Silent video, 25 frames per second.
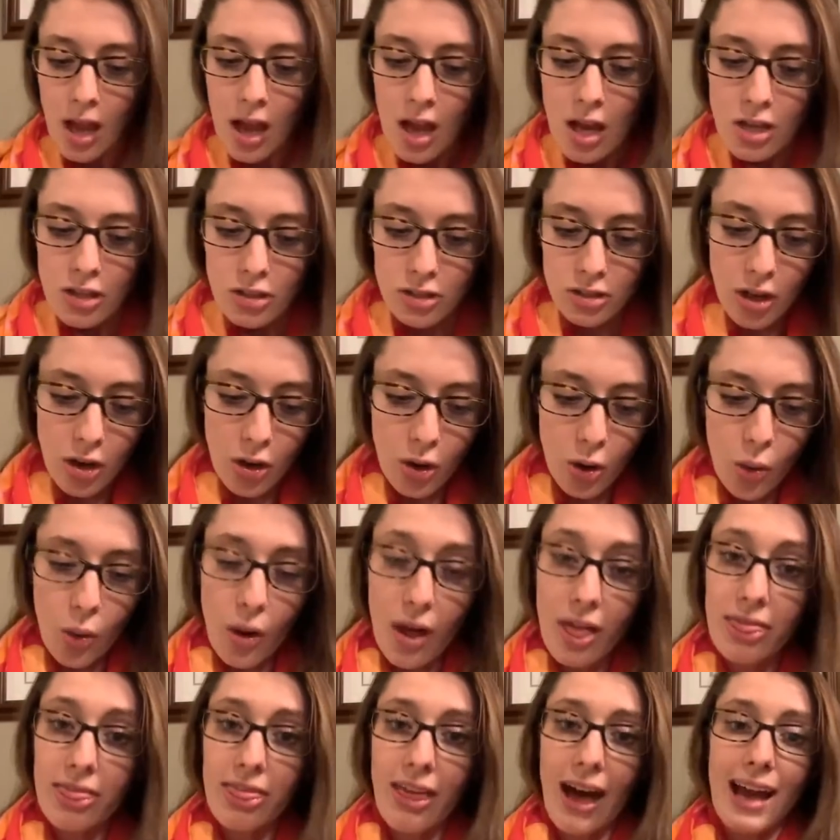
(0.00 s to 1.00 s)
So
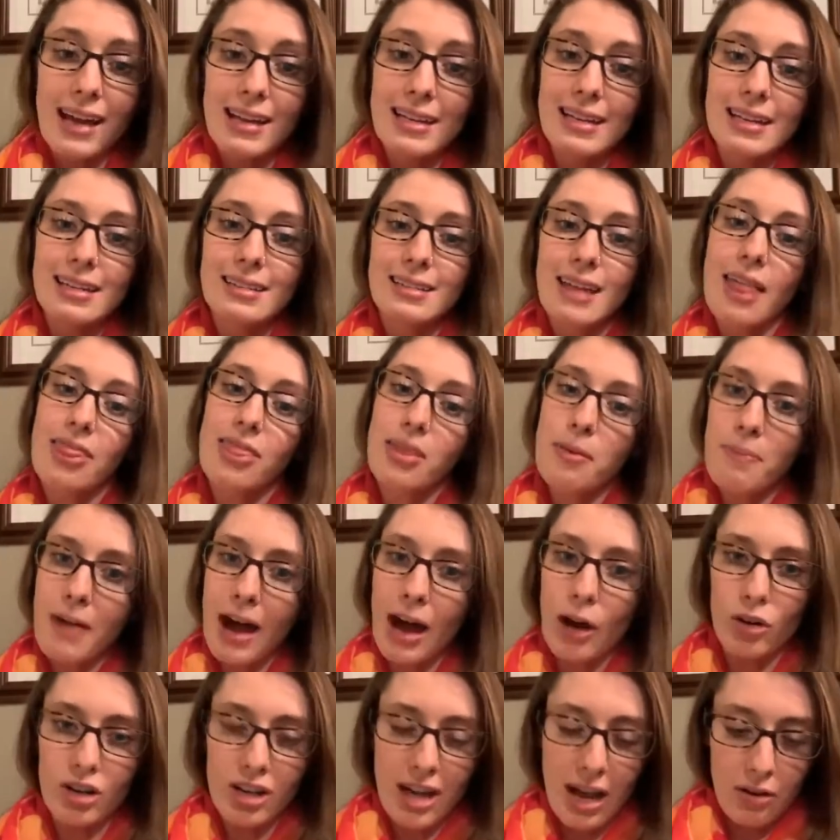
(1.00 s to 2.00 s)
that is the
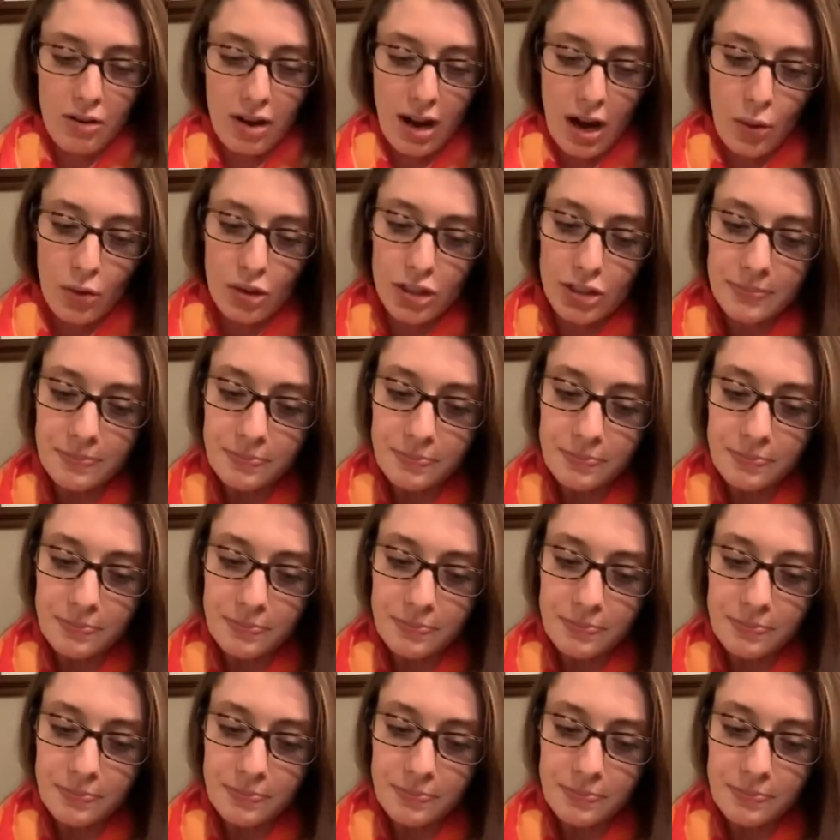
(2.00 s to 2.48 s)
power down hour.